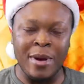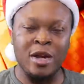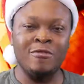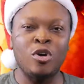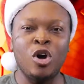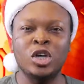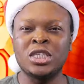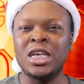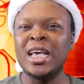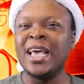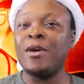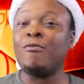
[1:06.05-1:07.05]
and of course
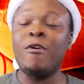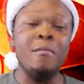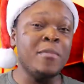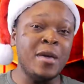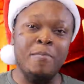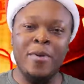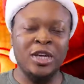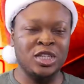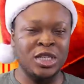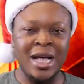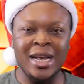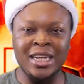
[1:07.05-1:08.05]
for me
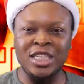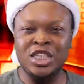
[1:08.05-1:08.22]
personally,